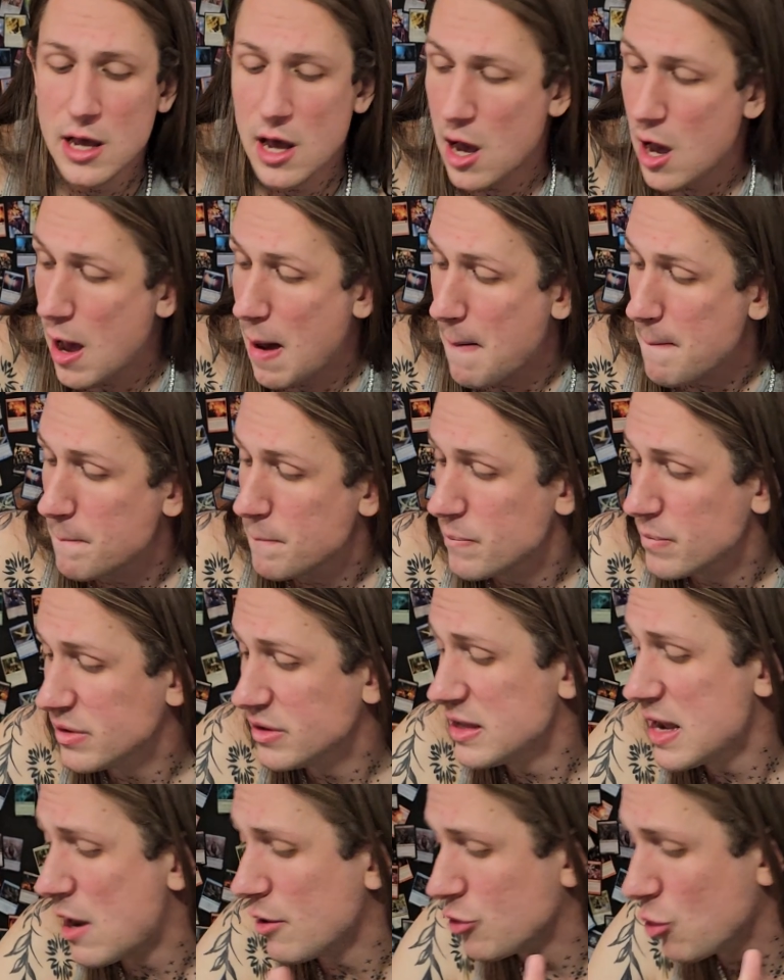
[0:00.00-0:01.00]

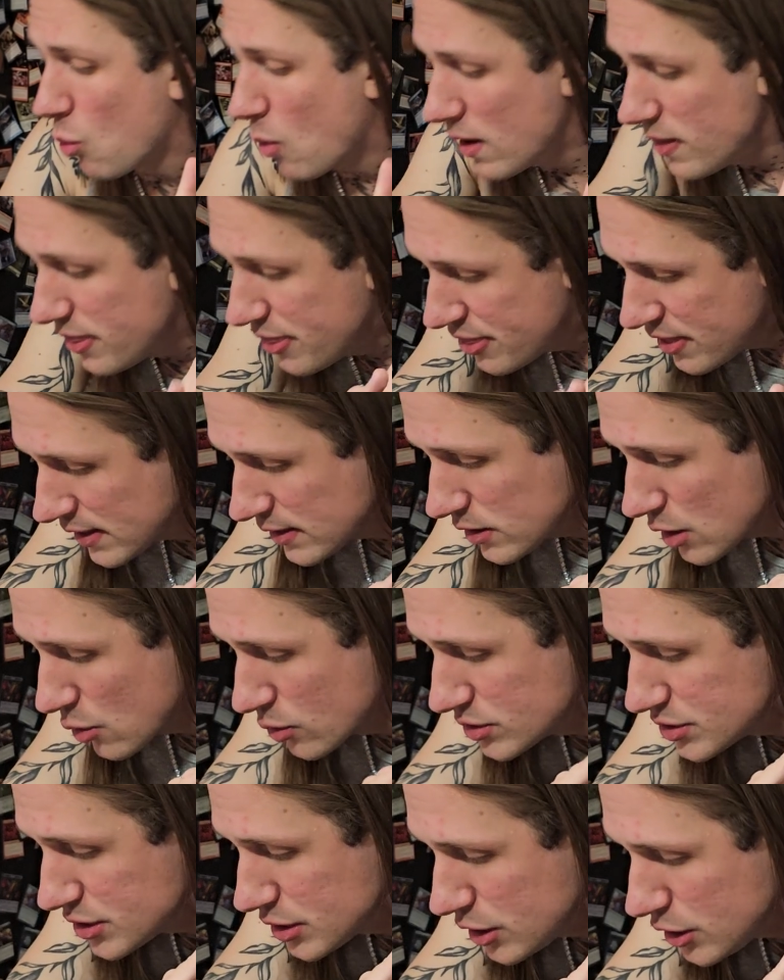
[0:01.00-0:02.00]
Now the one thing
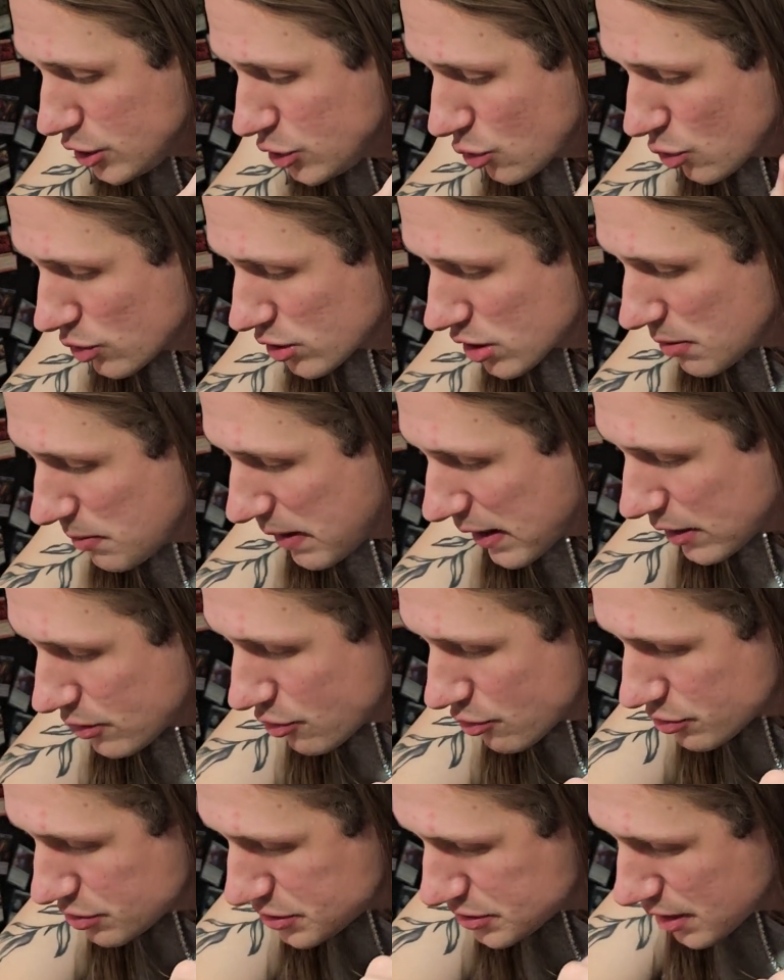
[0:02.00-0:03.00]
though is your
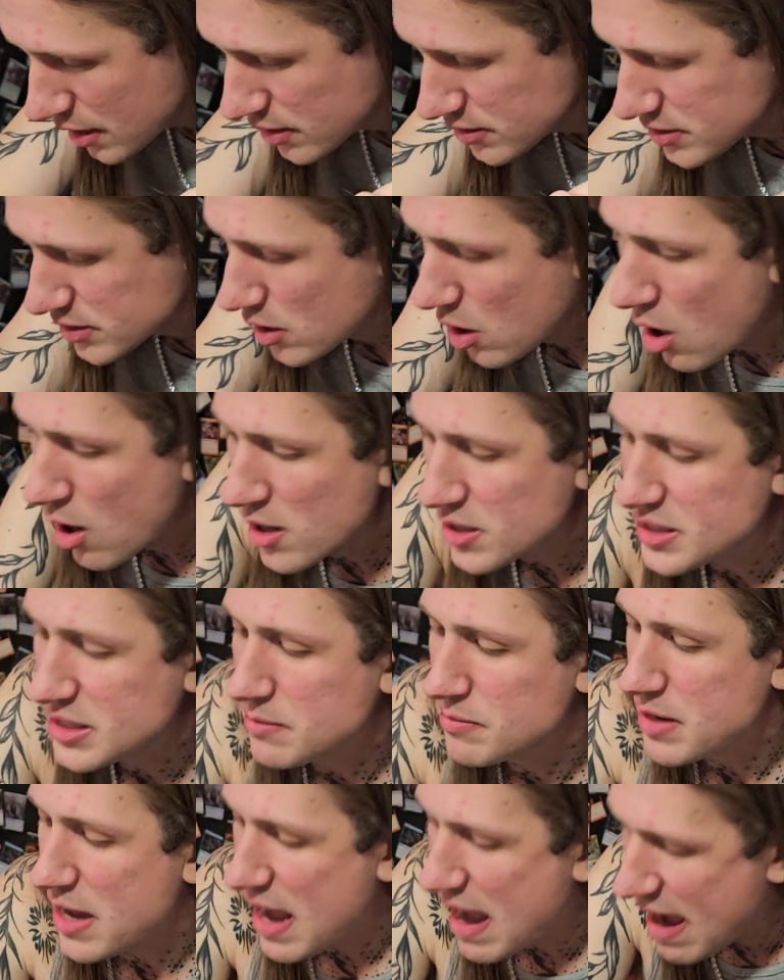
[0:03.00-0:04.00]
commander does cause
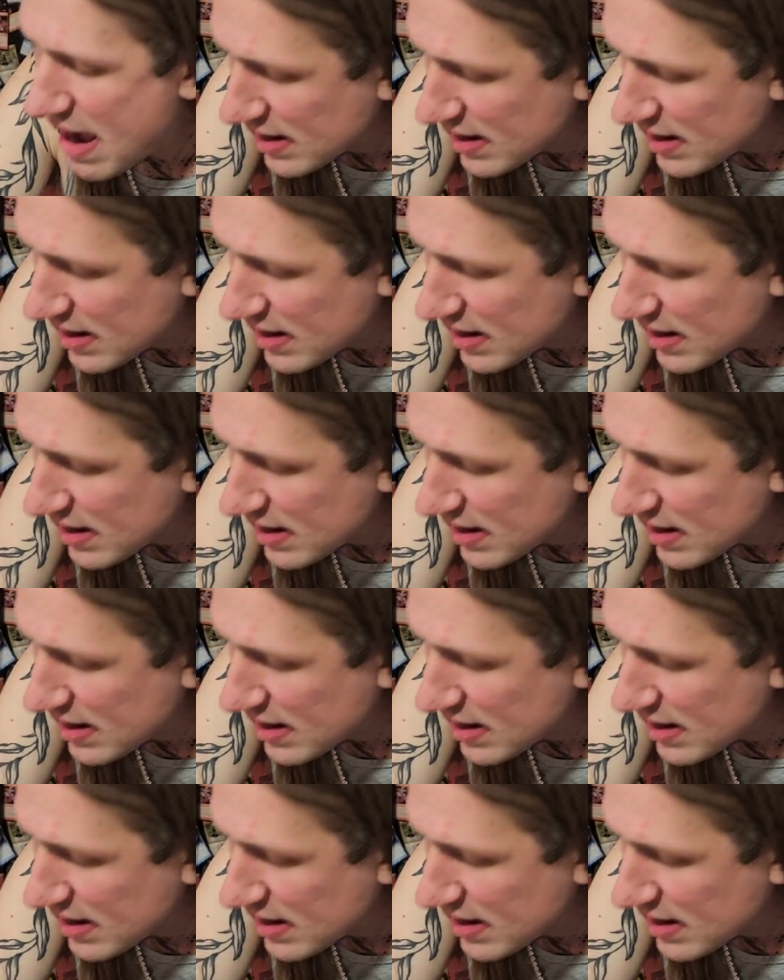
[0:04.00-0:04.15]
them to